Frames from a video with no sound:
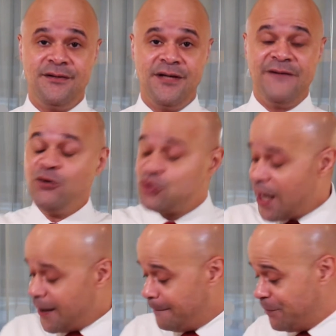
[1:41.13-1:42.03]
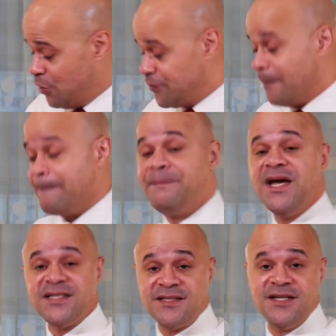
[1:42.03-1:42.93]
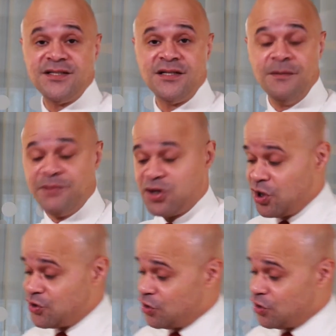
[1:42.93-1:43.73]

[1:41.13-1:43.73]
If you try to build the business because